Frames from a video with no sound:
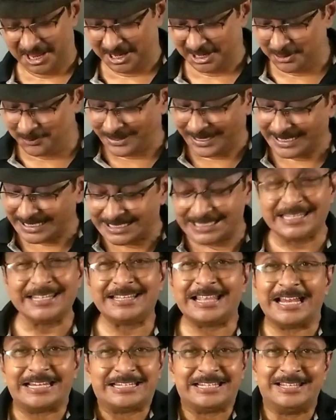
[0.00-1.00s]
you can see
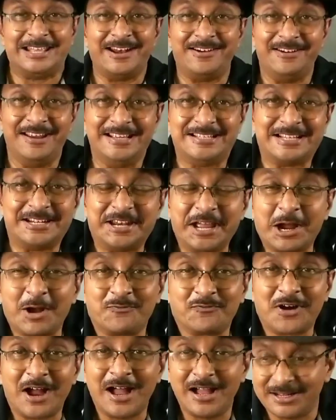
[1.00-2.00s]
that there is a deck
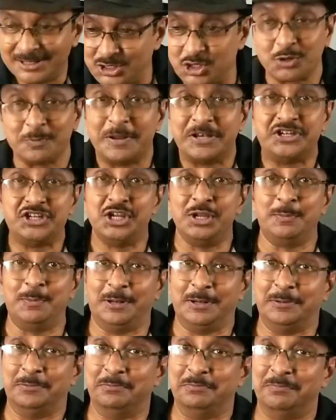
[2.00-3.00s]
of cards on my
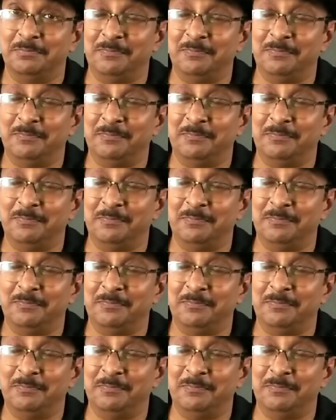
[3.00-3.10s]
table,